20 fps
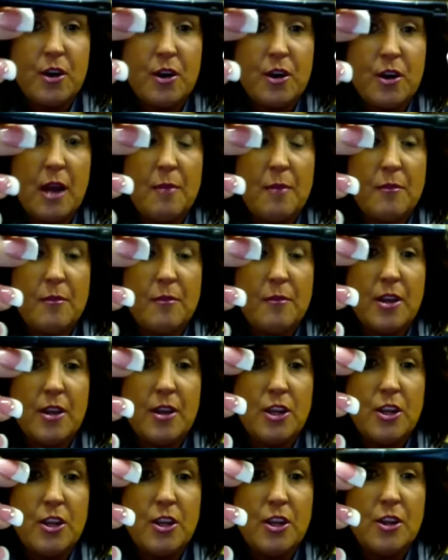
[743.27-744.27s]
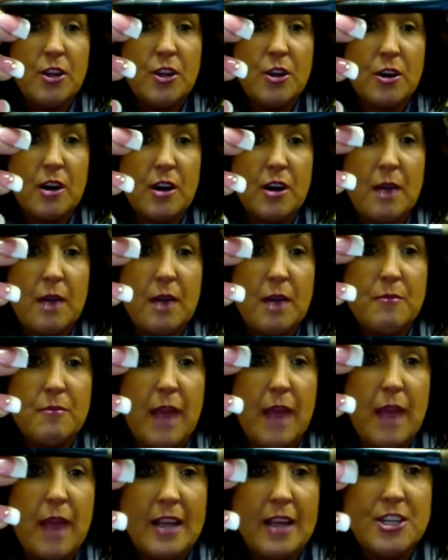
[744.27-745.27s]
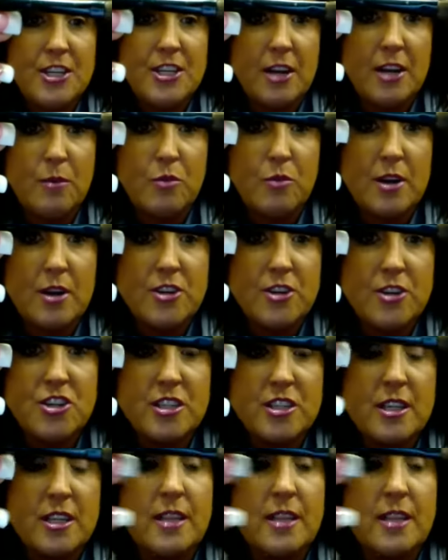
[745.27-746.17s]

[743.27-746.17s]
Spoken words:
eyeshadow brush just like